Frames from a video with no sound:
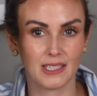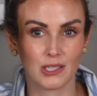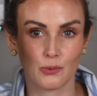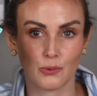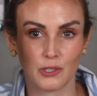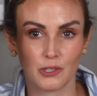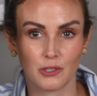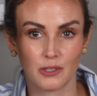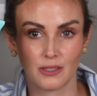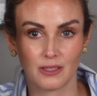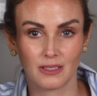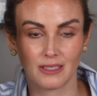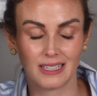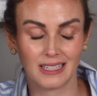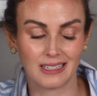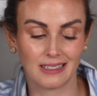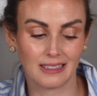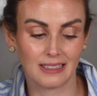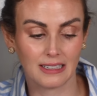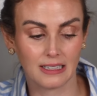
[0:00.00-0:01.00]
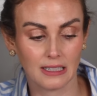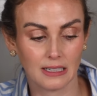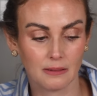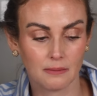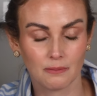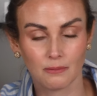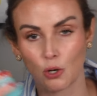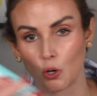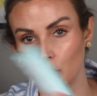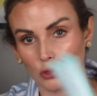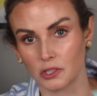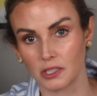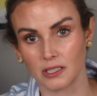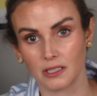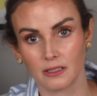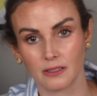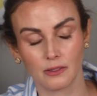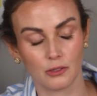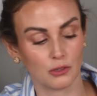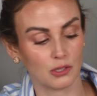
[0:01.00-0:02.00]
This one you can get like
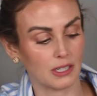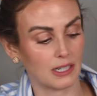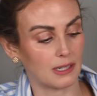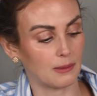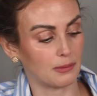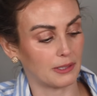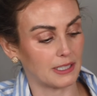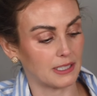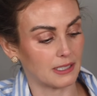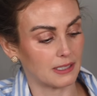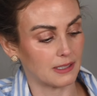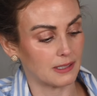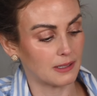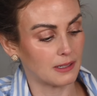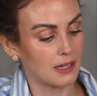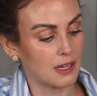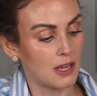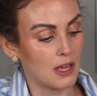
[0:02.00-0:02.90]
Ulta, those kind of places.